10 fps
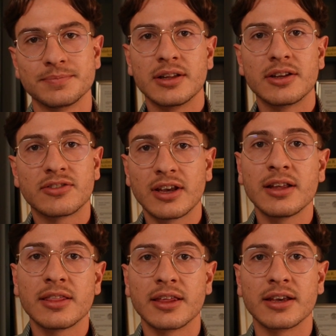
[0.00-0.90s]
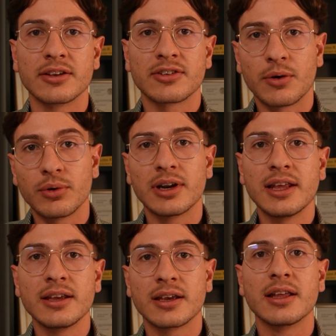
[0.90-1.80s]
And the second thing is I will
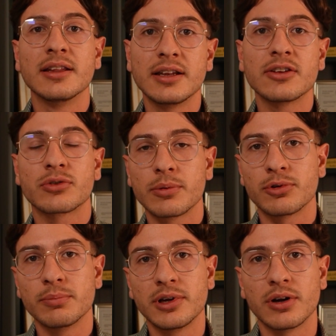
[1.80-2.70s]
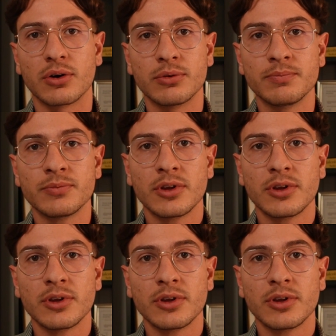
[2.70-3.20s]
link in the description below